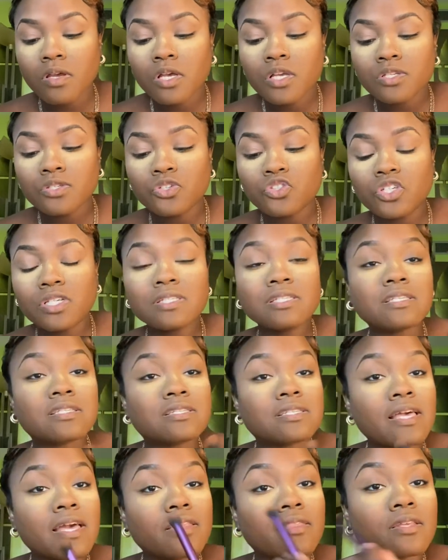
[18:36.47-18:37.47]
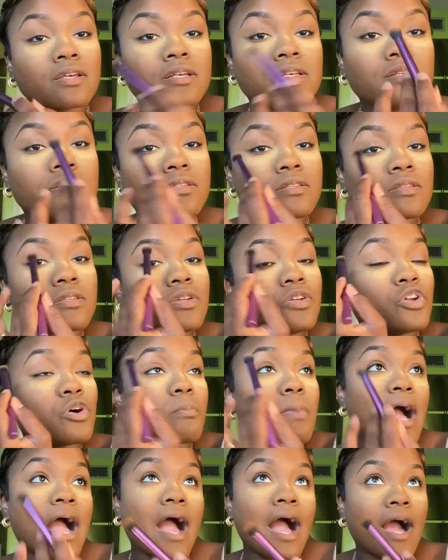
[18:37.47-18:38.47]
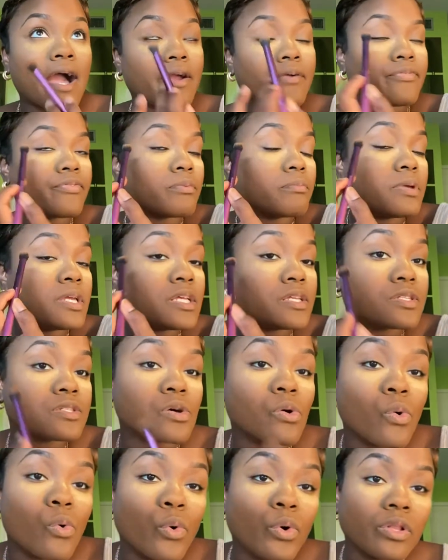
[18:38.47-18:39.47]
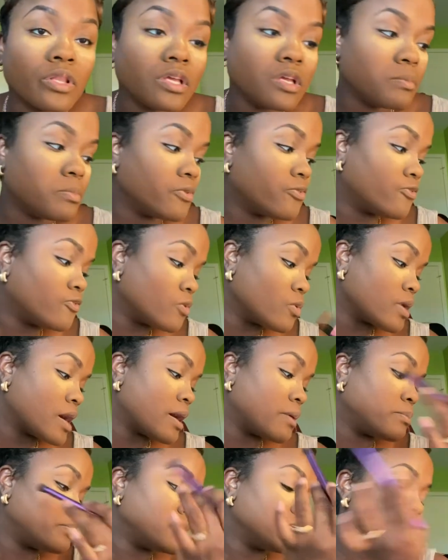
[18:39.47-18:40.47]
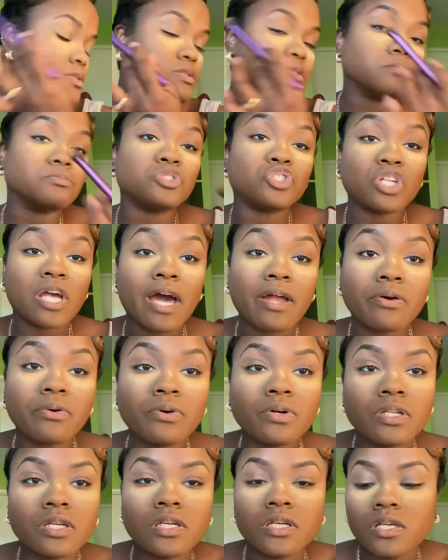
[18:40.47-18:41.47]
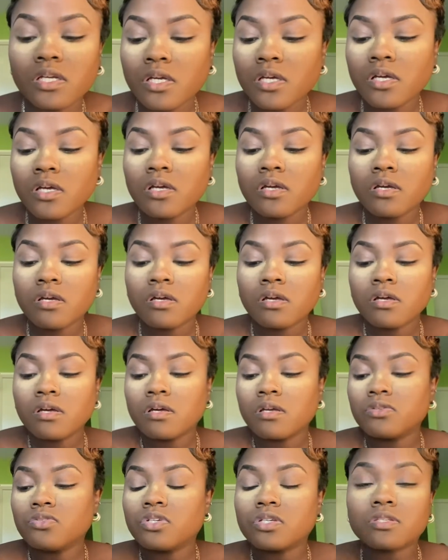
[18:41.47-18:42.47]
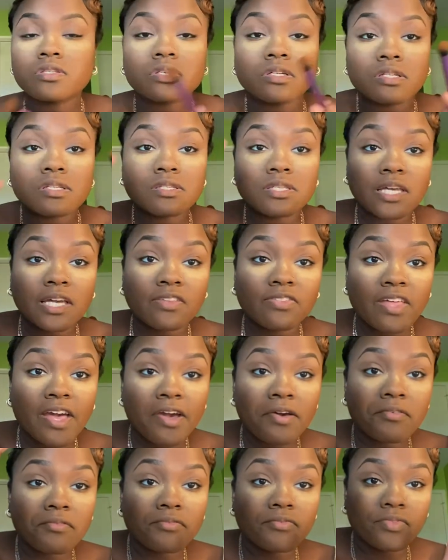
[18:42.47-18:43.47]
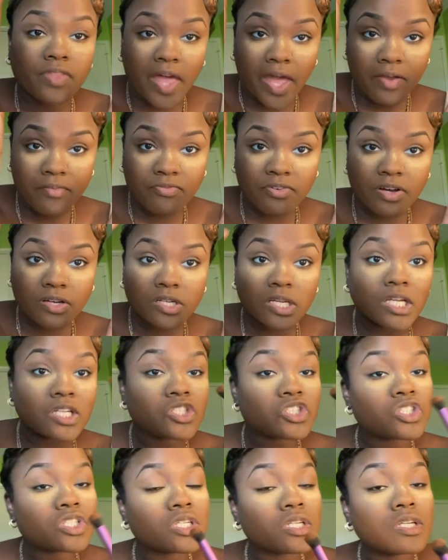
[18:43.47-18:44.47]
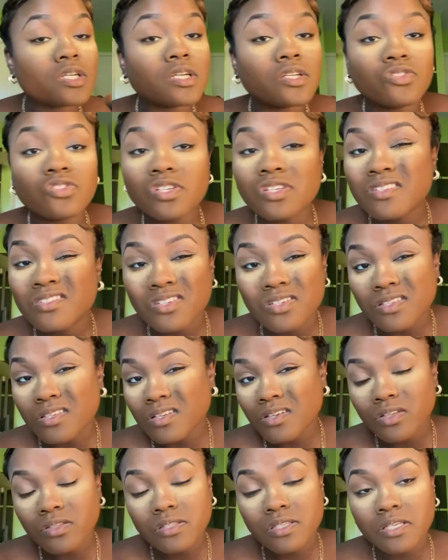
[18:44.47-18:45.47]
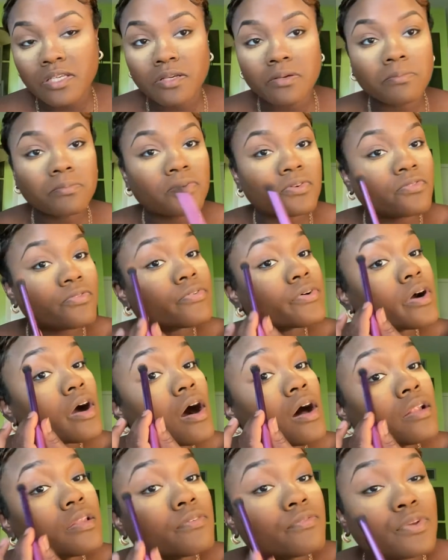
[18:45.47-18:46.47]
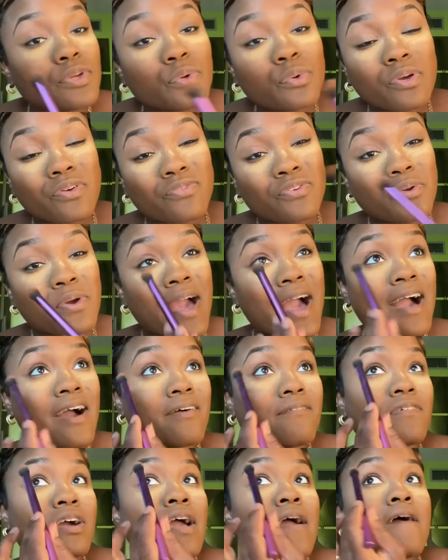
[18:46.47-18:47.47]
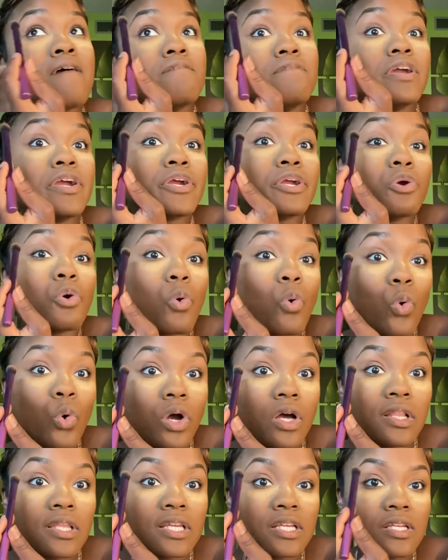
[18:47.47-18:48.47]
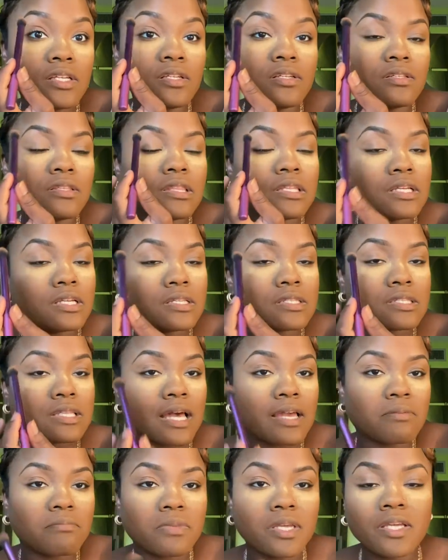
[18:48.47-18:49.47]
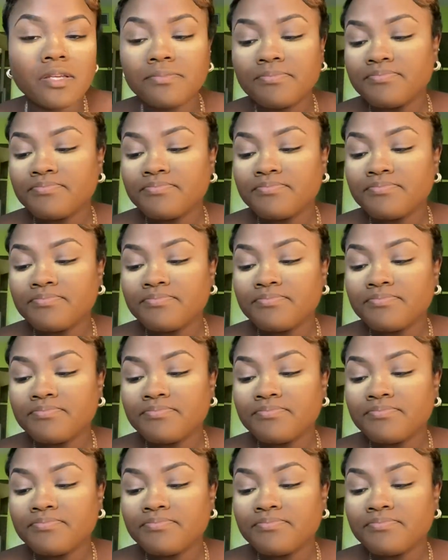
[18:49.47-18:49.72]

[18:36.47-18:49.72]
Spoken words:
So just to set the, you know, my eye from being so oily before I put some shadow on it, just going to take that foundation. And just a tip for all of you, if you have very oily lids like me,